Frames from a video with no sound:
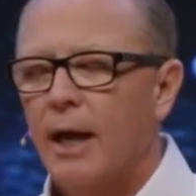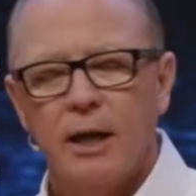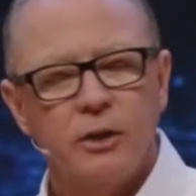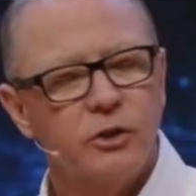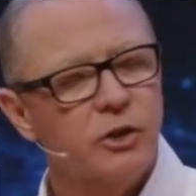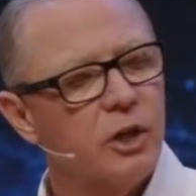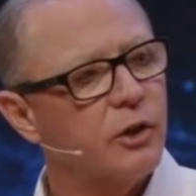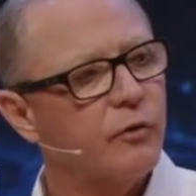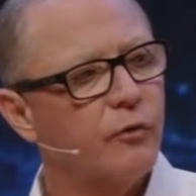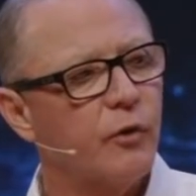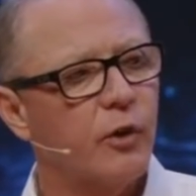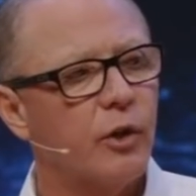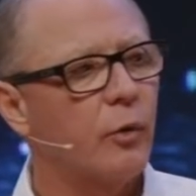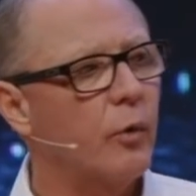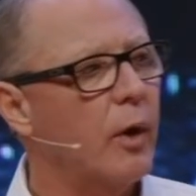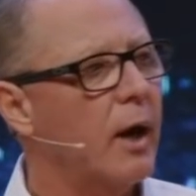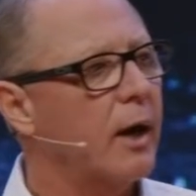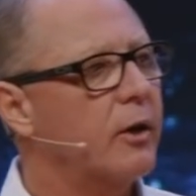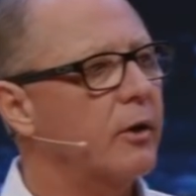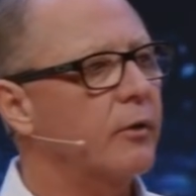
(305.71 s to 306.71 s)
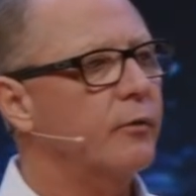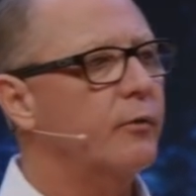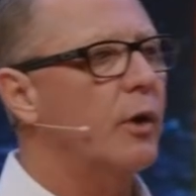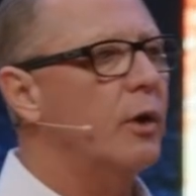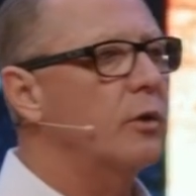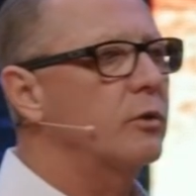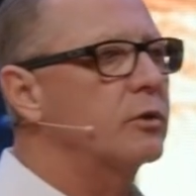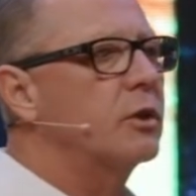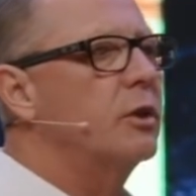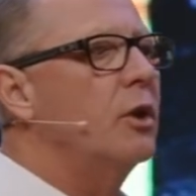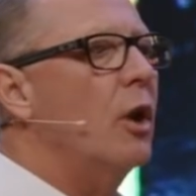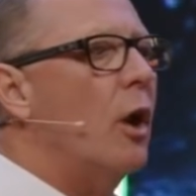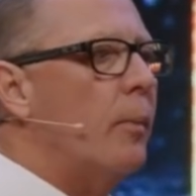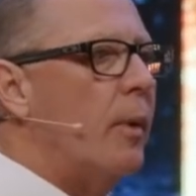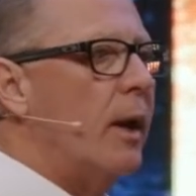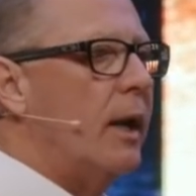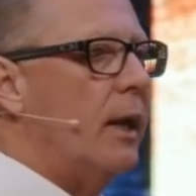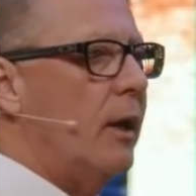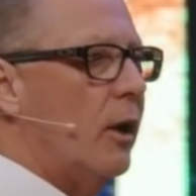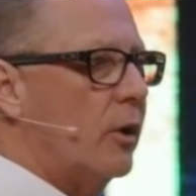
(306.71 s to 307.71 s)
And just for the record, folks,
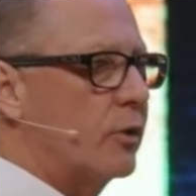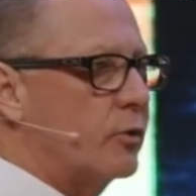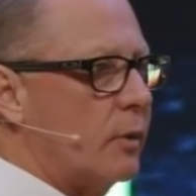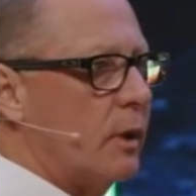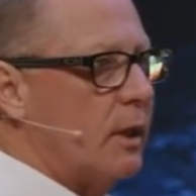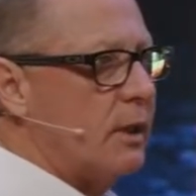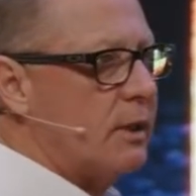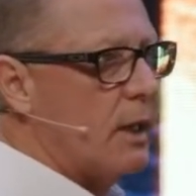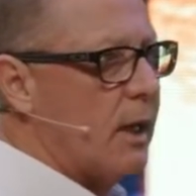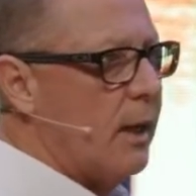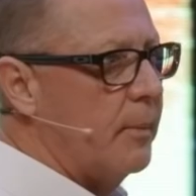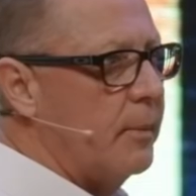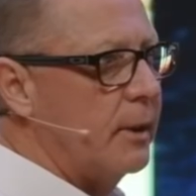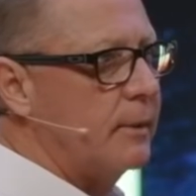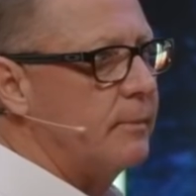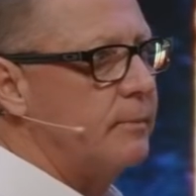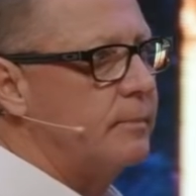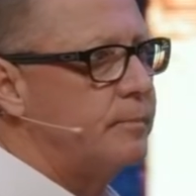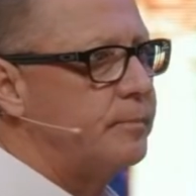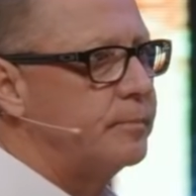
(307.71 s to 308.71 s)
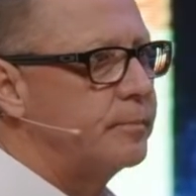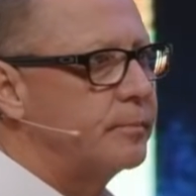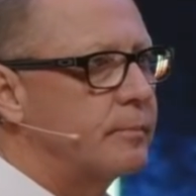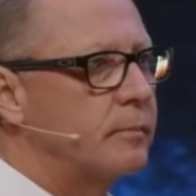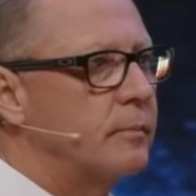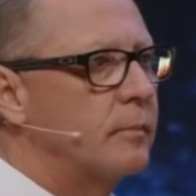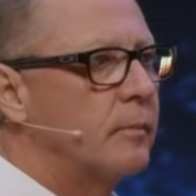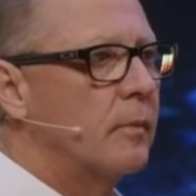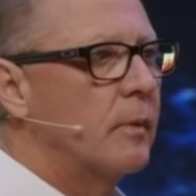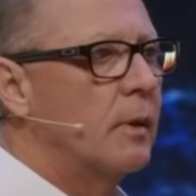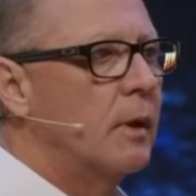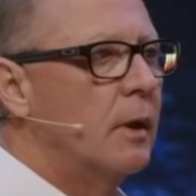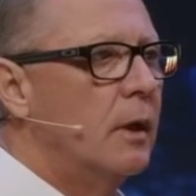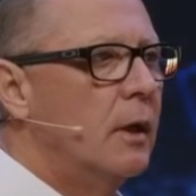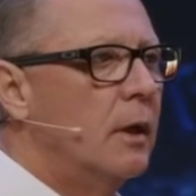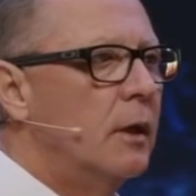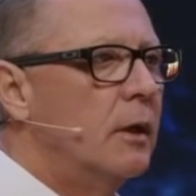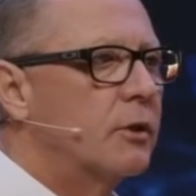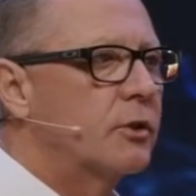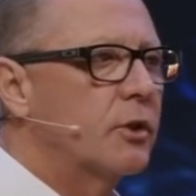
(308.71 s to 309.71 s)
nobody knows when he's coming.
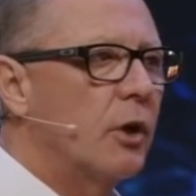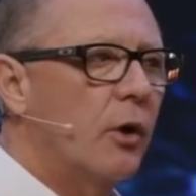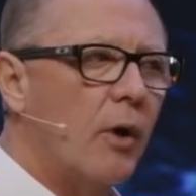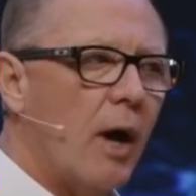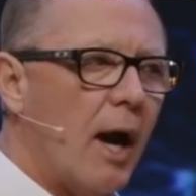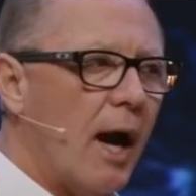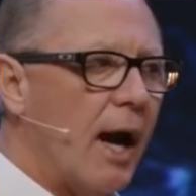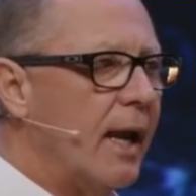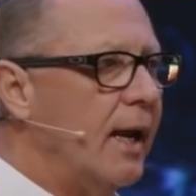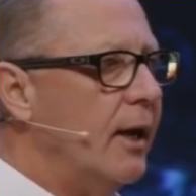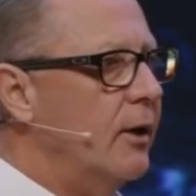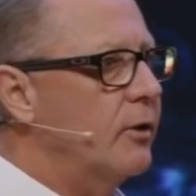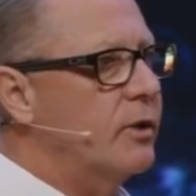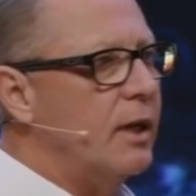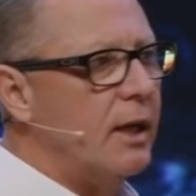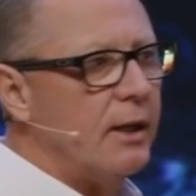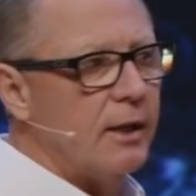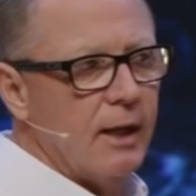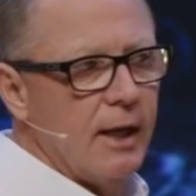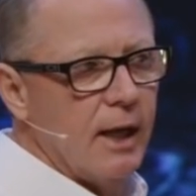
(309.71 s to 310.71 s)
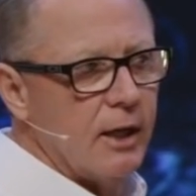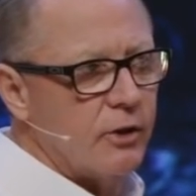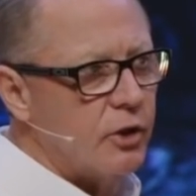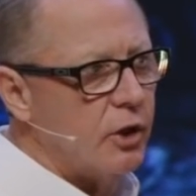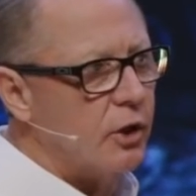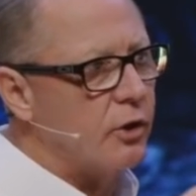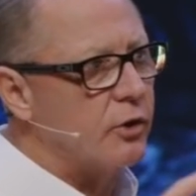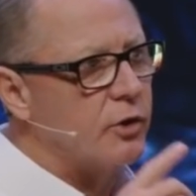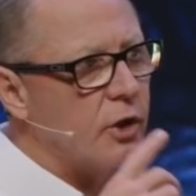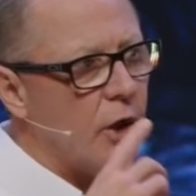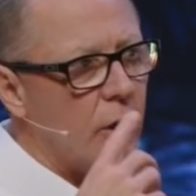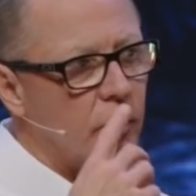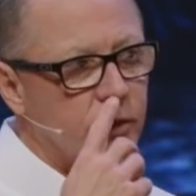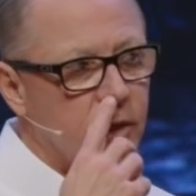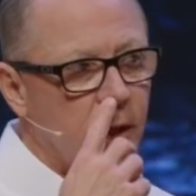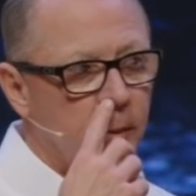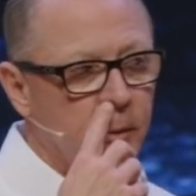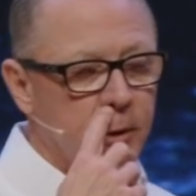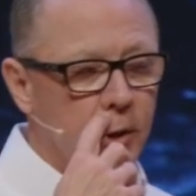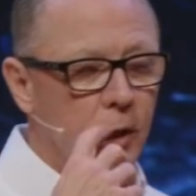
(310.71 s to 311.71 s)
So I guarantee in the next year or so,
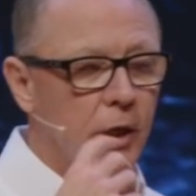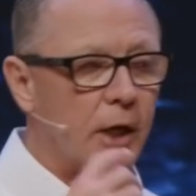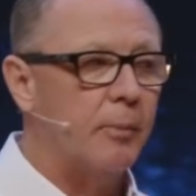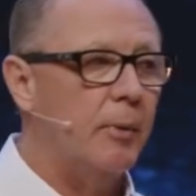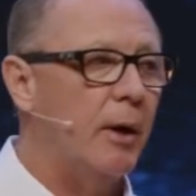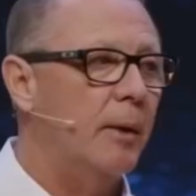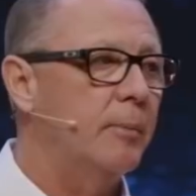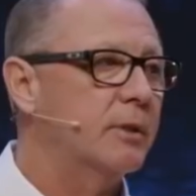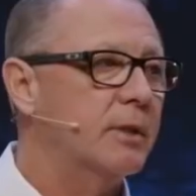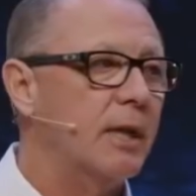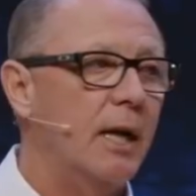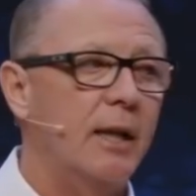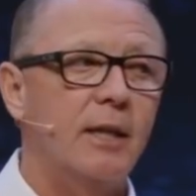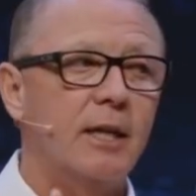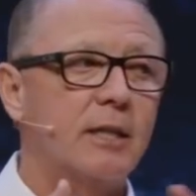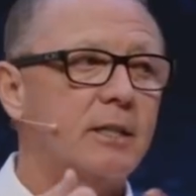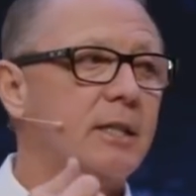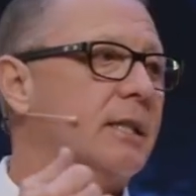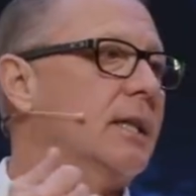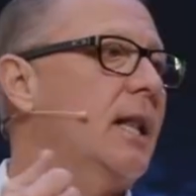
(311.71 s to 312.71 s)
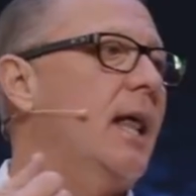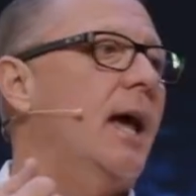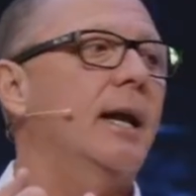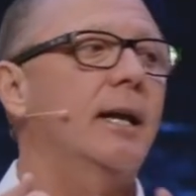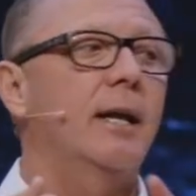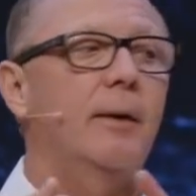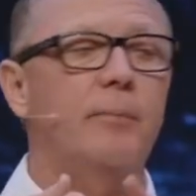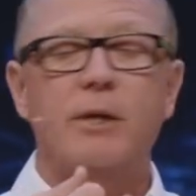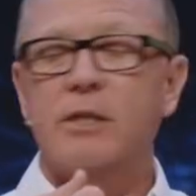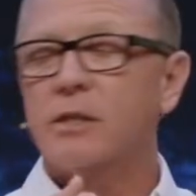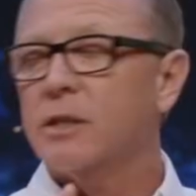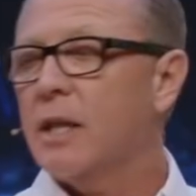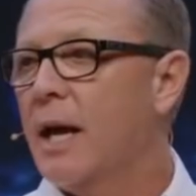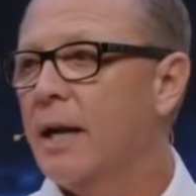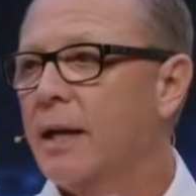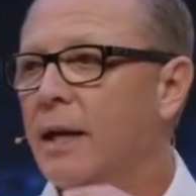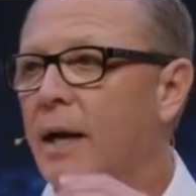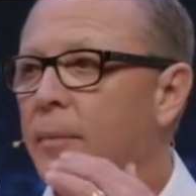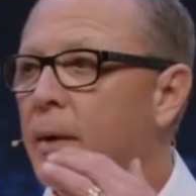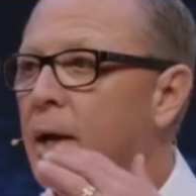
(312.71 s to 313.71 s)
someone's going to come up and say, this is lined up, this is
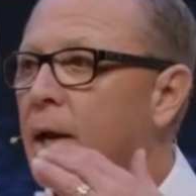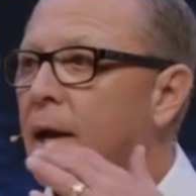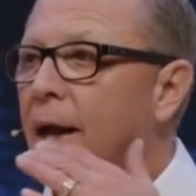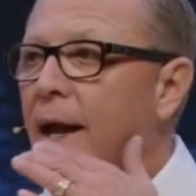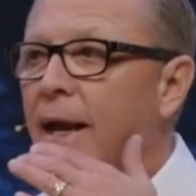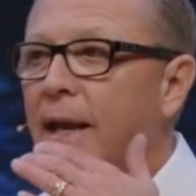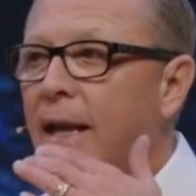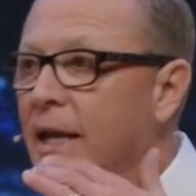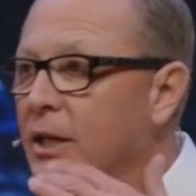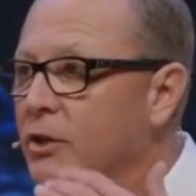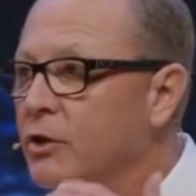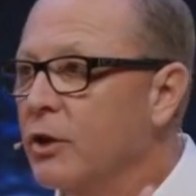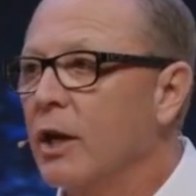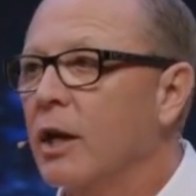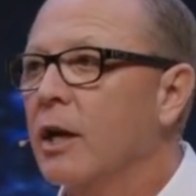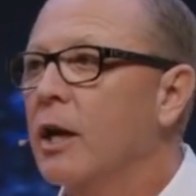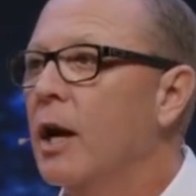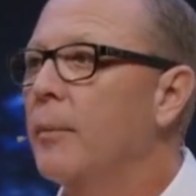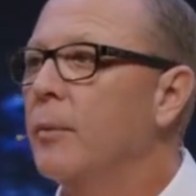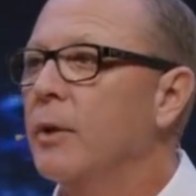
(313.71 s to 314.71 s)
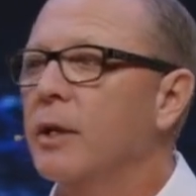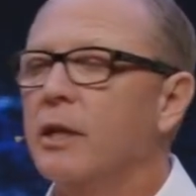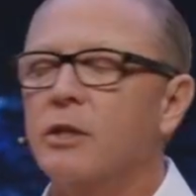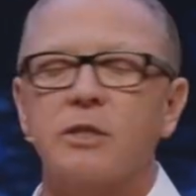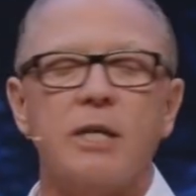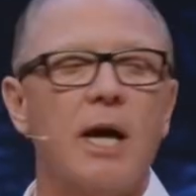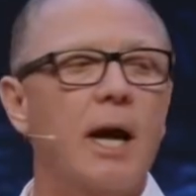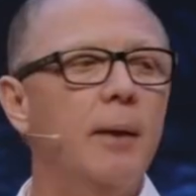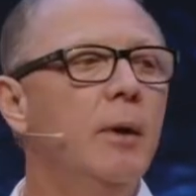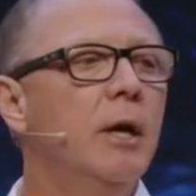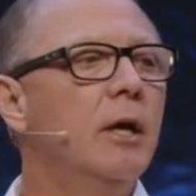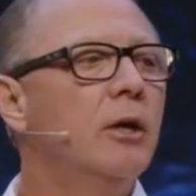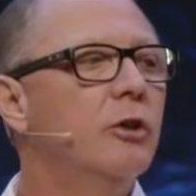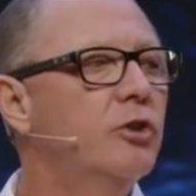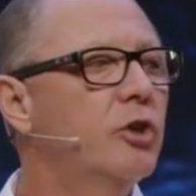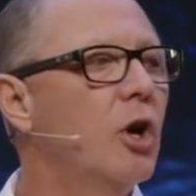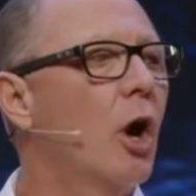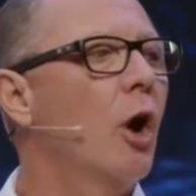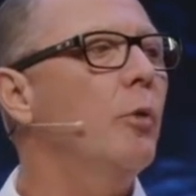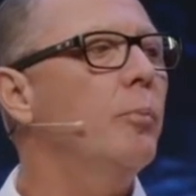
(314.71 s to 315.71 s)
lined up, and he's going to come at this time.
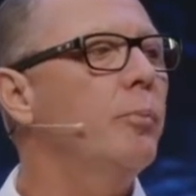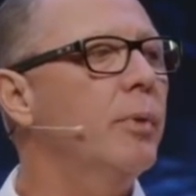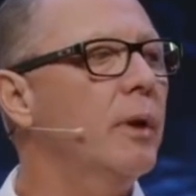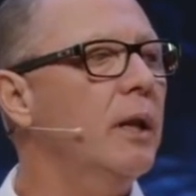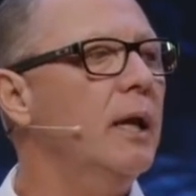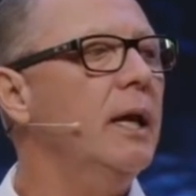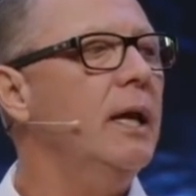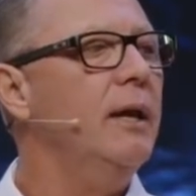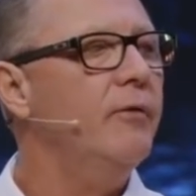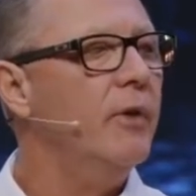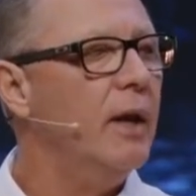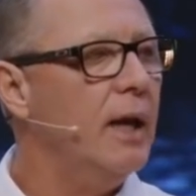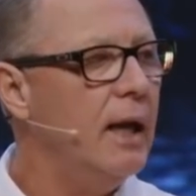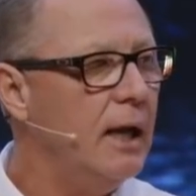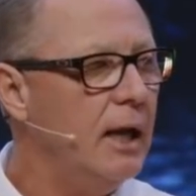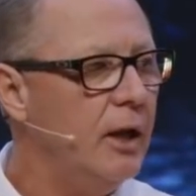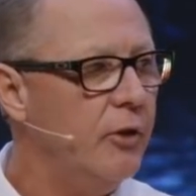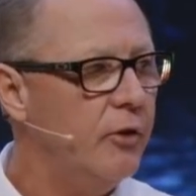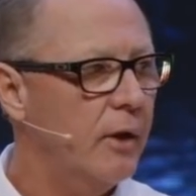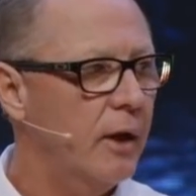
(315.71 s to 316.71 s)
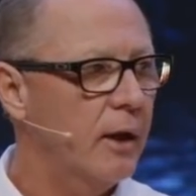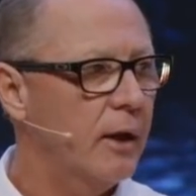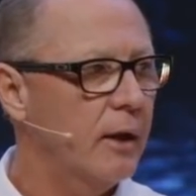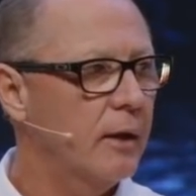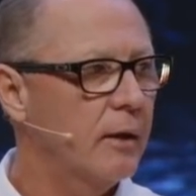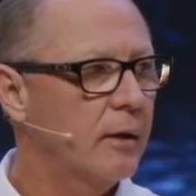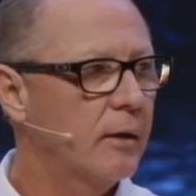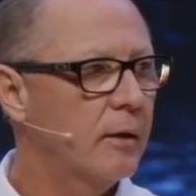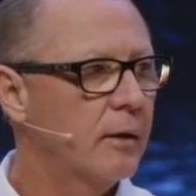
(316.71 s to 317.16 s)
Don't believe anything.